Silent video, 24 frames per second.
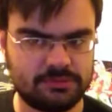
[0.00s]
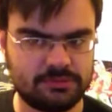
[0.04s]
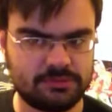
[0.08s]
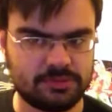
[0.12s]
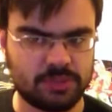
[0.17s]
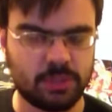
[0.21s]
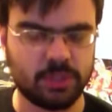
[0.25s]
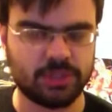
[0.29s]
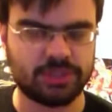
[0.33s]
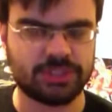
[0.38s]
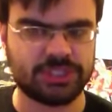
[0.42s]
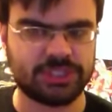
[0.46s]

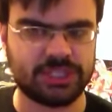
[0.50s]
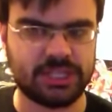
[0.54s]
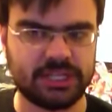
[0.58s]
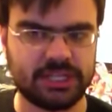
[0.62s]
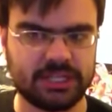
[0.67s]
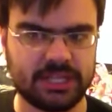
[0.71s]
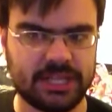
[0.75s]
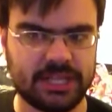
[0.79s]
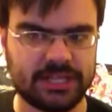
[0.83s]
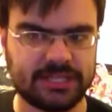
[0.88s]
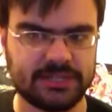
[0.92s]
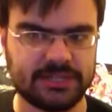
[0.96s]
Notice the King
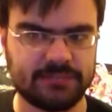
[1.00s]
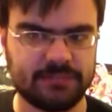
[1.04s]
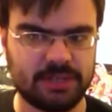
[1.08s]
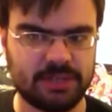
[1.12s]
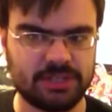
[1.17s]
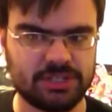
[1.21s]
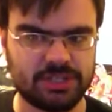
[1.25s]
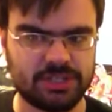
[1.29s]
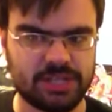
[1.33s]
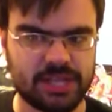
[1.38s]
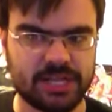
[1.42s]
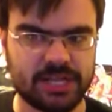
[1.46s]
of Lion didn't
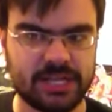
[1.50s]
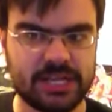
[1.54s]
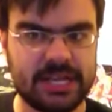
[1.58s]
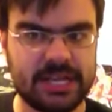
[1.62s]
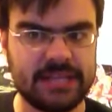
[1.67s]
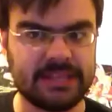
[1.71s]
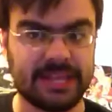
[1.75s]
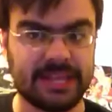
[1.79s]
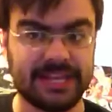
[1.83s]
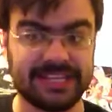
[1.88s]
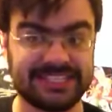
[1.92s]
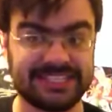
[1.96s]
mention that.
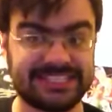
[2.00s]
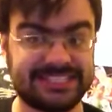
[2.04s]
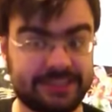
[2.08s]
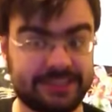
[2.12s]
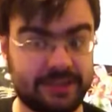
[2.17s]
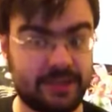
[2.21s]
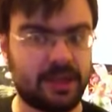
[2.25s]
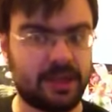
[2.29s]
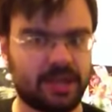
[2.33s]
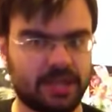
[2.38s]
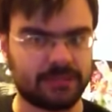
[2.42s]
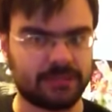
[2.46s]
That it's
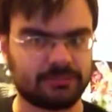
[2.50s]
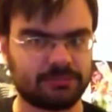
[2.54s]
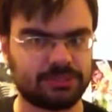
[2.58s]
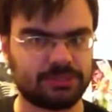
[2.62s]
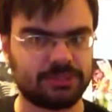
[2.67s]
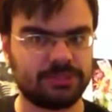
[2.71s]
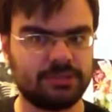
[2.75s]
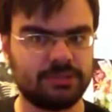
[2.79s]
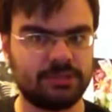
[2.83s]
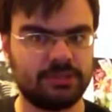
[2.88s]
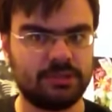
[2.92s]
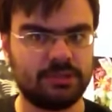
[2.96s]
timed.
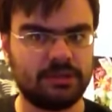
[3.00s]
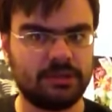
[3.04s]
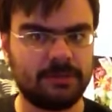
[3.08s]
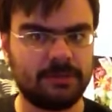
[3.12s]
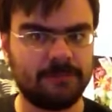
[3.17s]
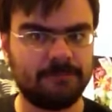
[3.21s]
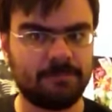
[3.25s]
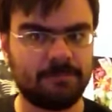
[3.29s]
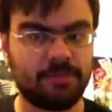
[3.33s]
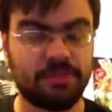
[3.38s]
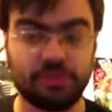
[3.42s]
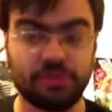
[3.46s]

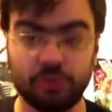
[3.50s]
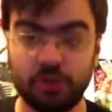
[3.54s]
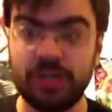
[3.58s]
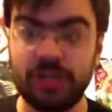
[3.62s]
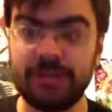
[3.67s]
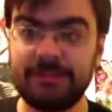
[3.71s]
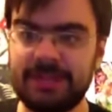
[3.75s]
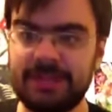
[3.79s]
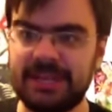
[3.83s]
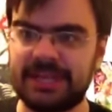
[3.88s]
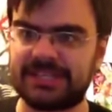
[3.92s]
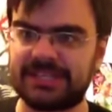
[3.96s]

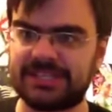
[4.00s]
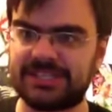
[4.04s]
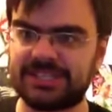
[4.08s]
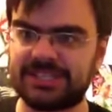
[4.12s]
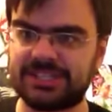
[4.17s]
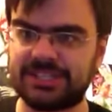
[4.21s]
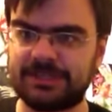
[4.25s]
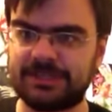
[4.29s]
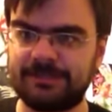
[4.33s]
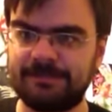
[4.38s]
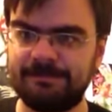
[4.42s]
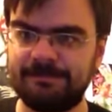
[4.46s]
30
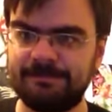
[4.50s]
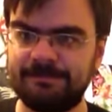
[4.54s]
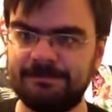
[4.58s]
minutes.